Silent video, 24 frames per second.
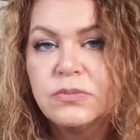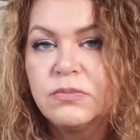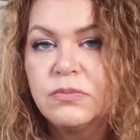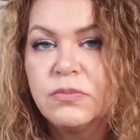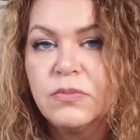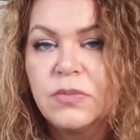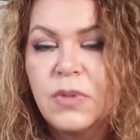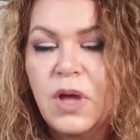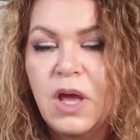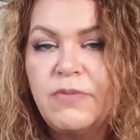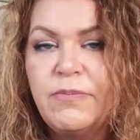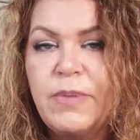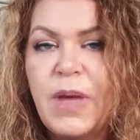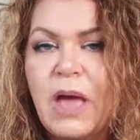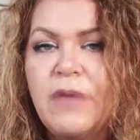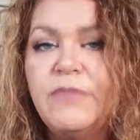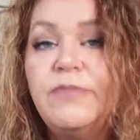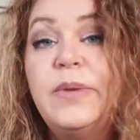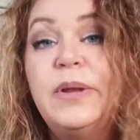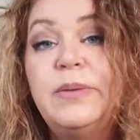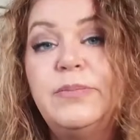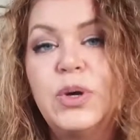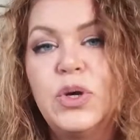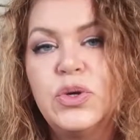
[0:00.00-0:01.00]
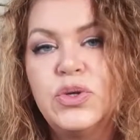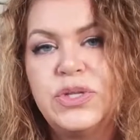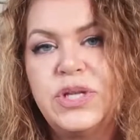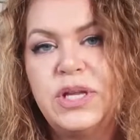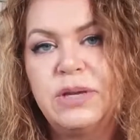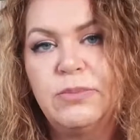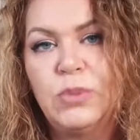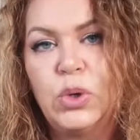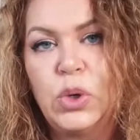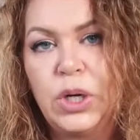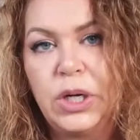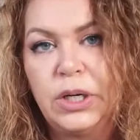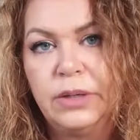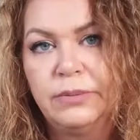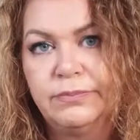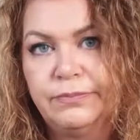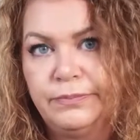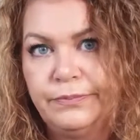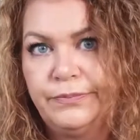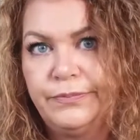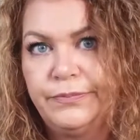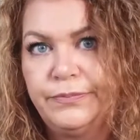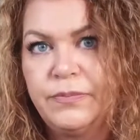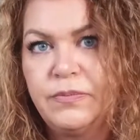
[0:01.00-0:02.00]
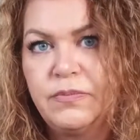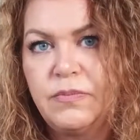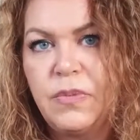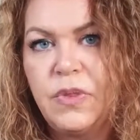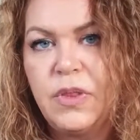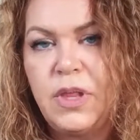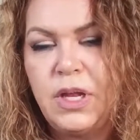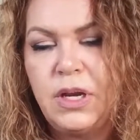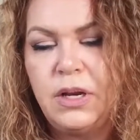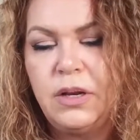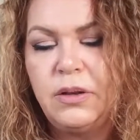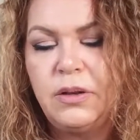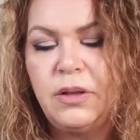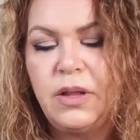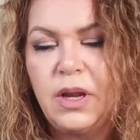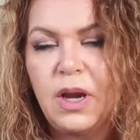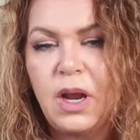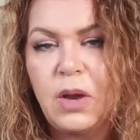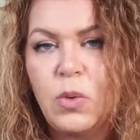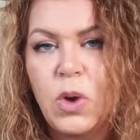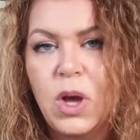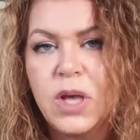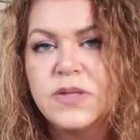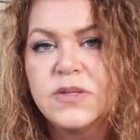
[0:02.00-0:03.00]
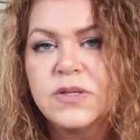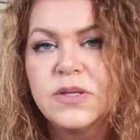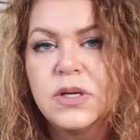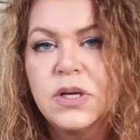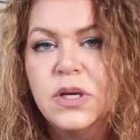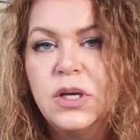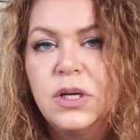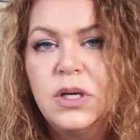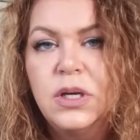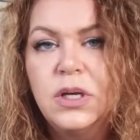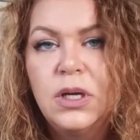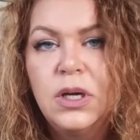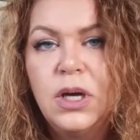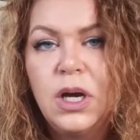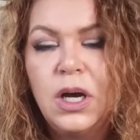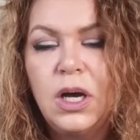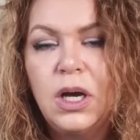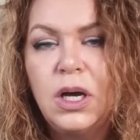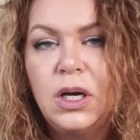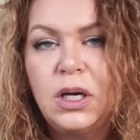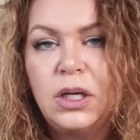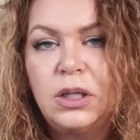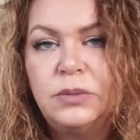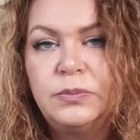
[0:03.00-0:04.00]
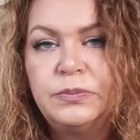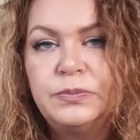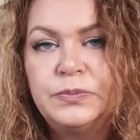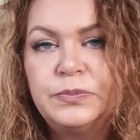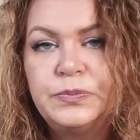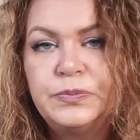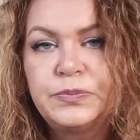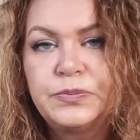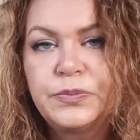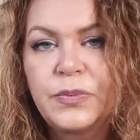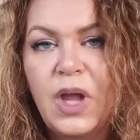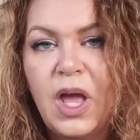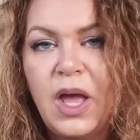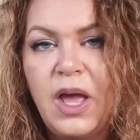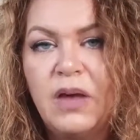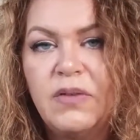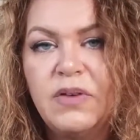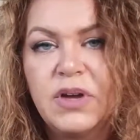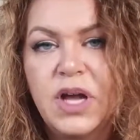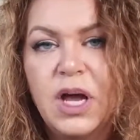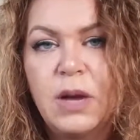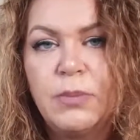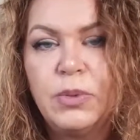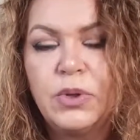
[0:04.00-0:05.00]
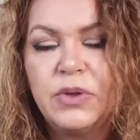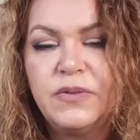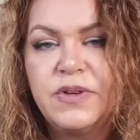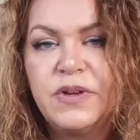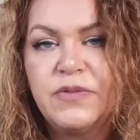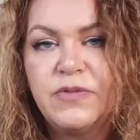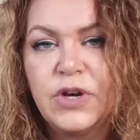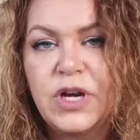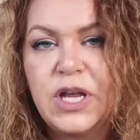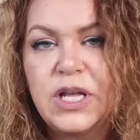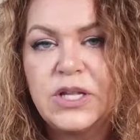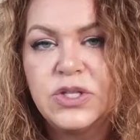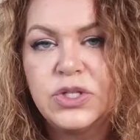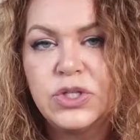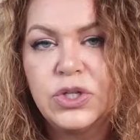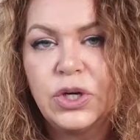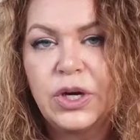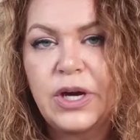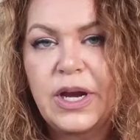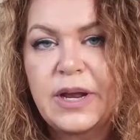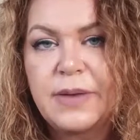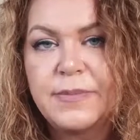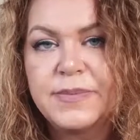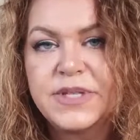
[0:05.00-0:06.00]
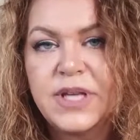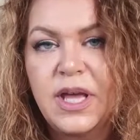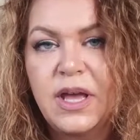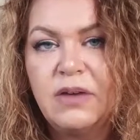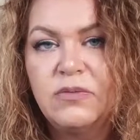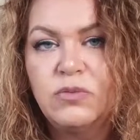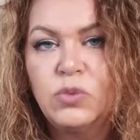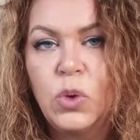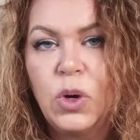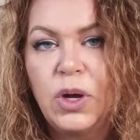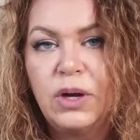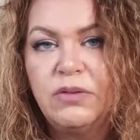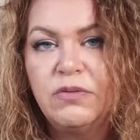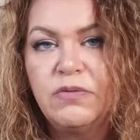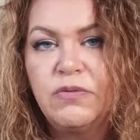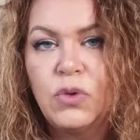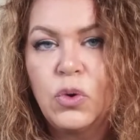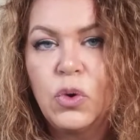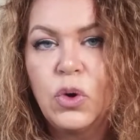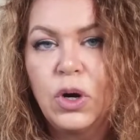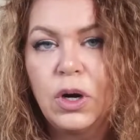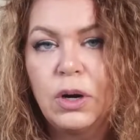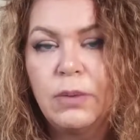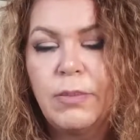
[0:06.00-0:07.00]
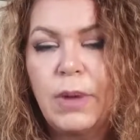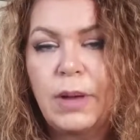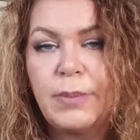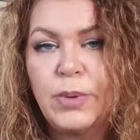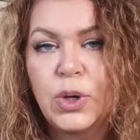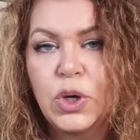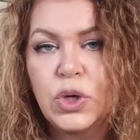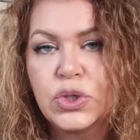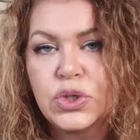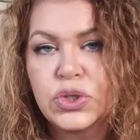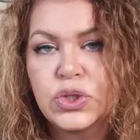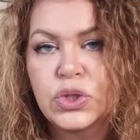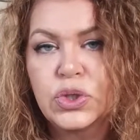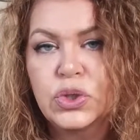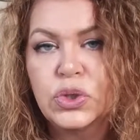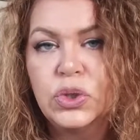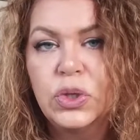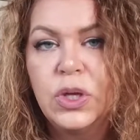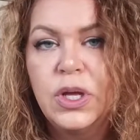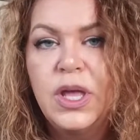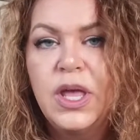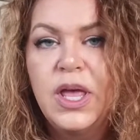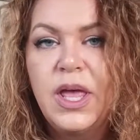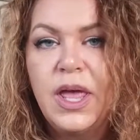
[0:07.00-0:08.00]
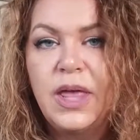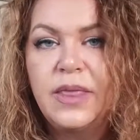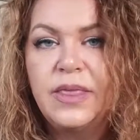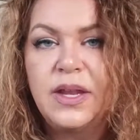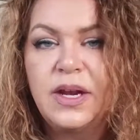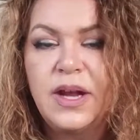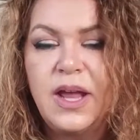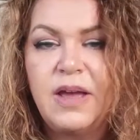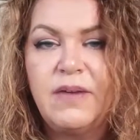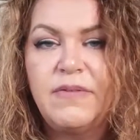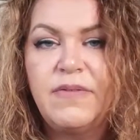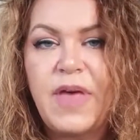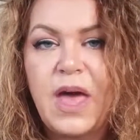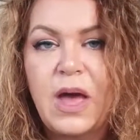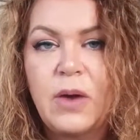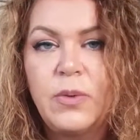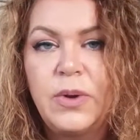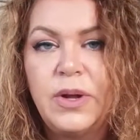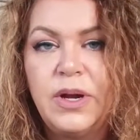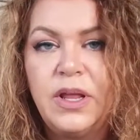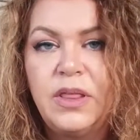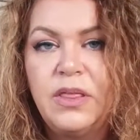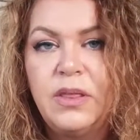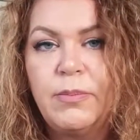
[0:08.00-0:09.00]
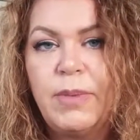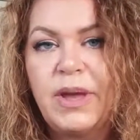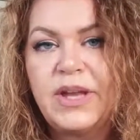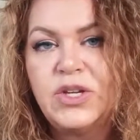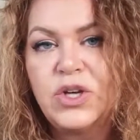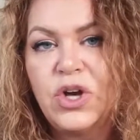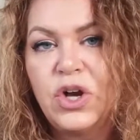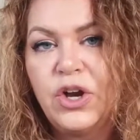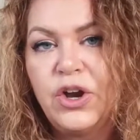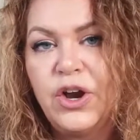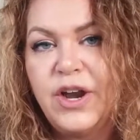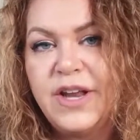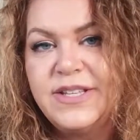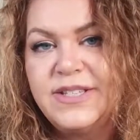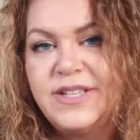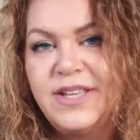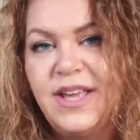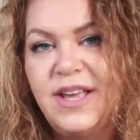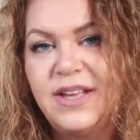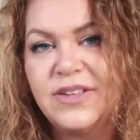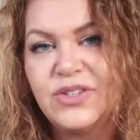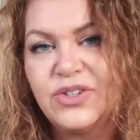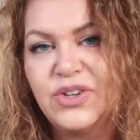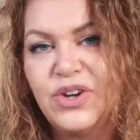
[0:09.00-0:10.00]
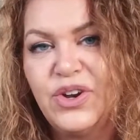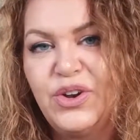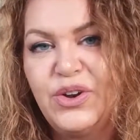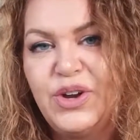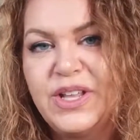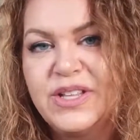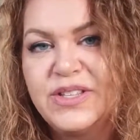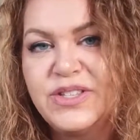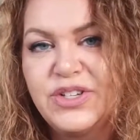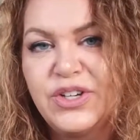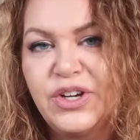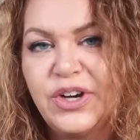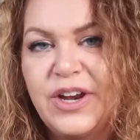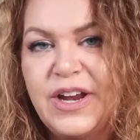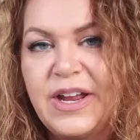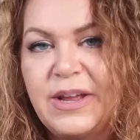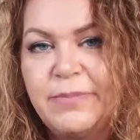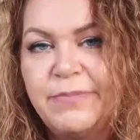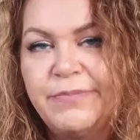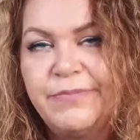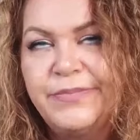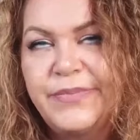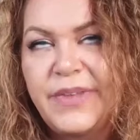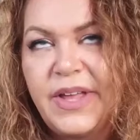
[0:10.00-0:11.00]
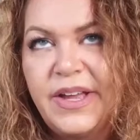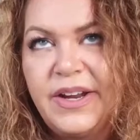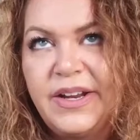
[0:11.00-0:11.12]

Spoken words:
I've been posting more than I was. I have a couple of different Instagrams. I have one for my personal, and then I have that one, and then my dog Gracie has her own Instagram. I